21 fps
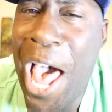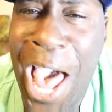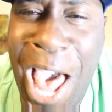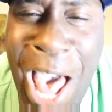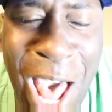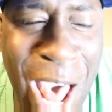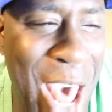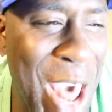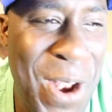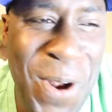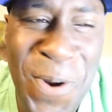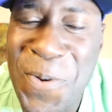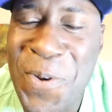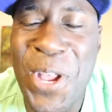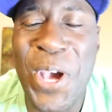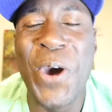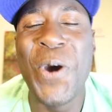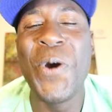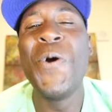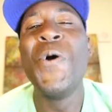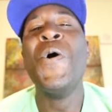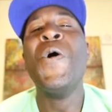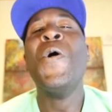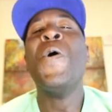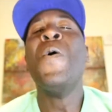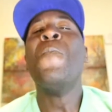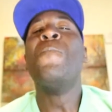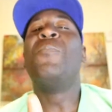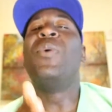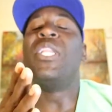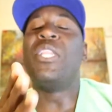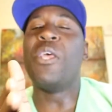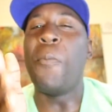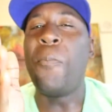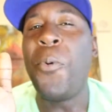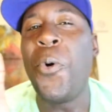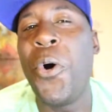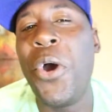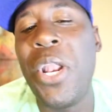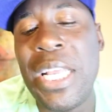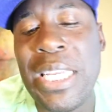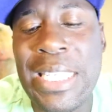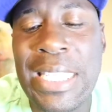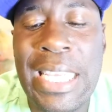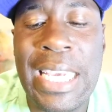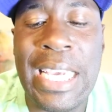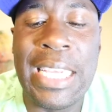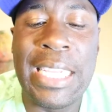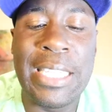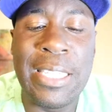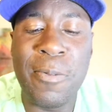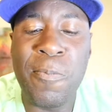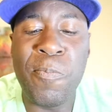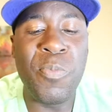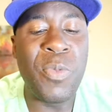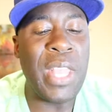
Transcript: I don't know. But the point is this,